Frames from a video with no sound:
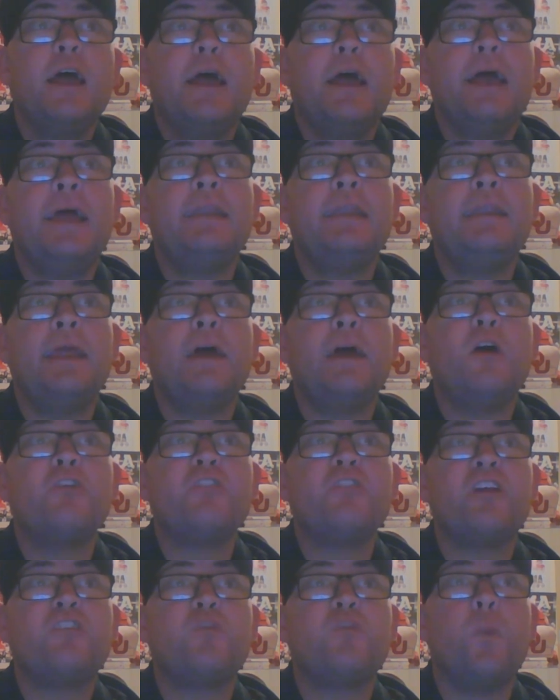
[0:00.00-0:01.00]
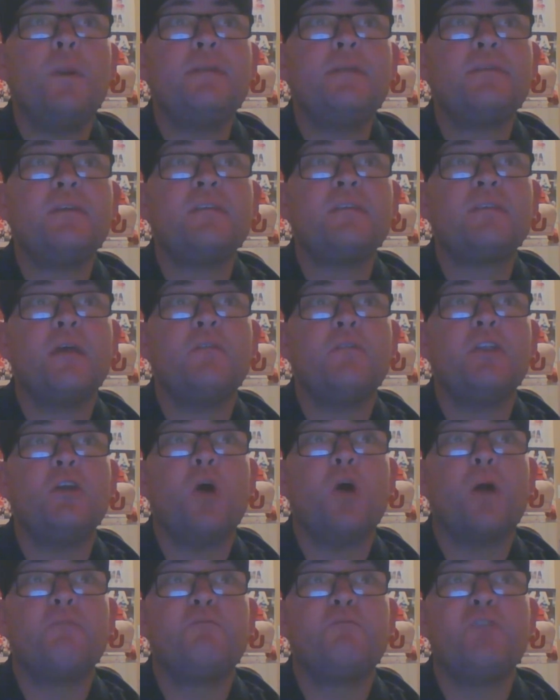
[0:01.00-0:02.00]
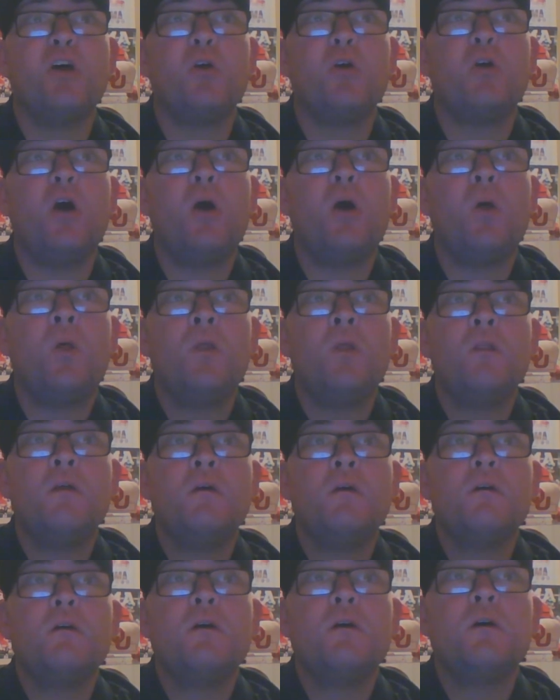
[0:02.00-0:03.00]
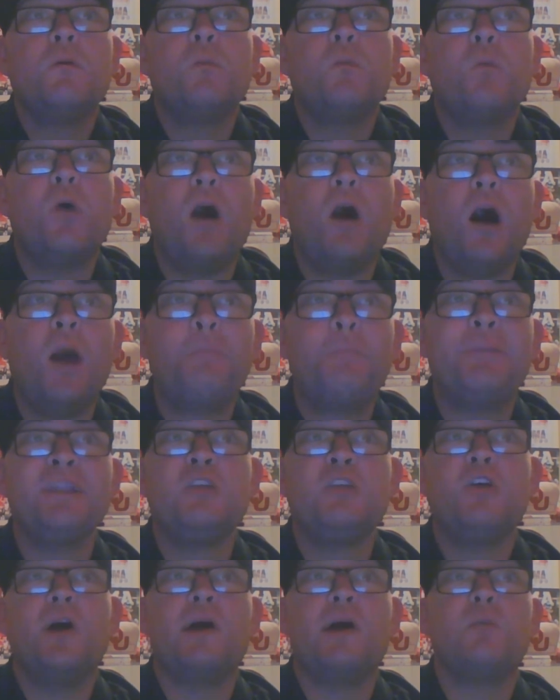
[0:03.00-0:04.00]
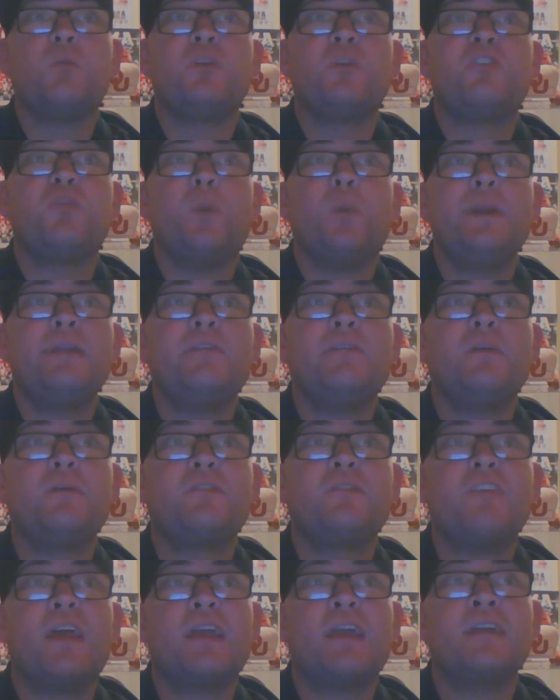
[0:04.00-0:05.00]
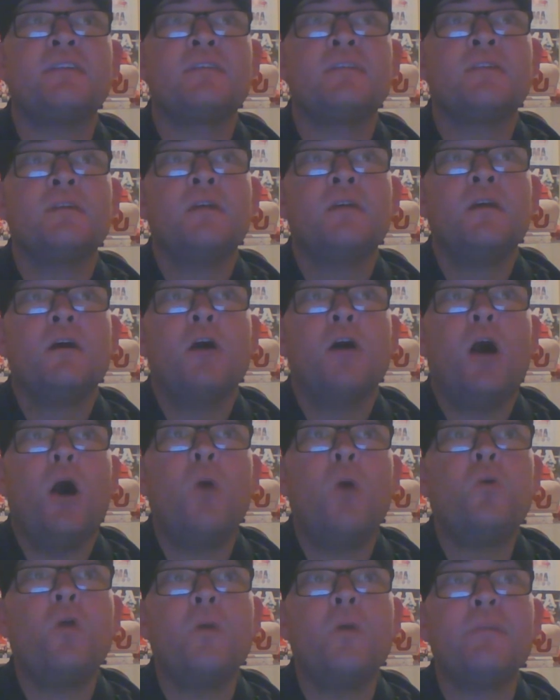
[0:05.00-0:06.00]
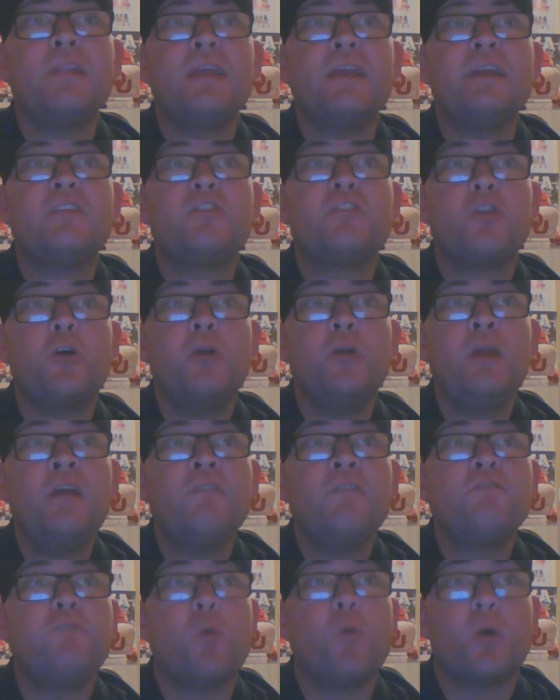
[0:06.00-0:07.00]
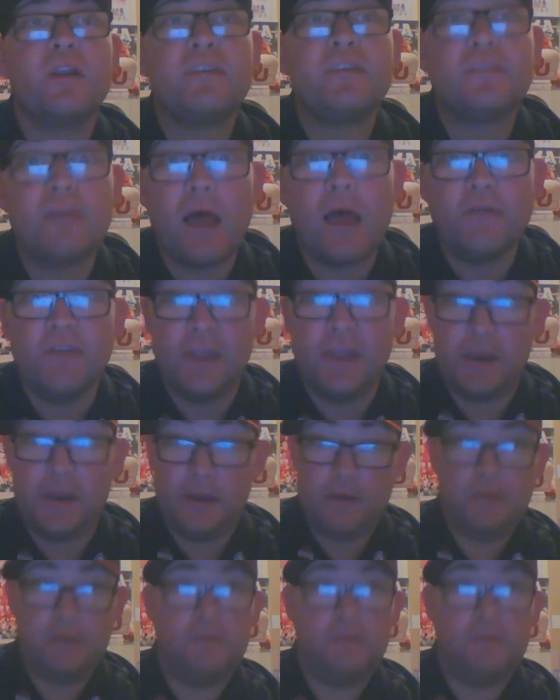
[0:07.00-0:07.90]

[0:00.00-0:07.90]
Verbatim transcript: and nails a 27-yard field goal up and good with 22 seconds Oklahoma leads 34 to 7.